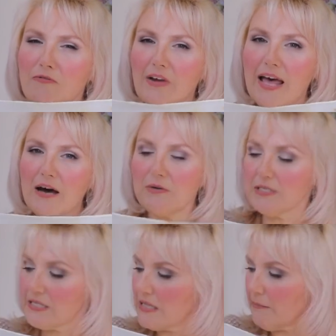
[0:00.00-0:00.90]

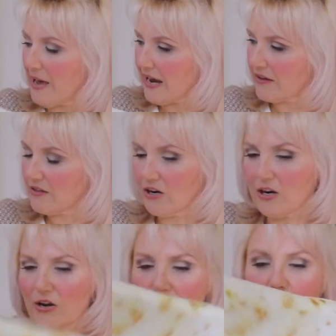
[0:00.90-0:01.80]
flowers in the pack that I
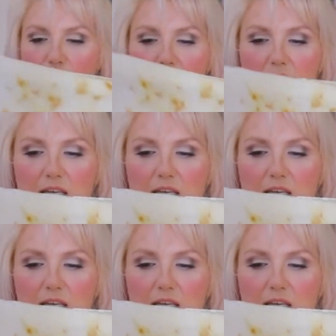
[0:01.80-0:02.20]
got with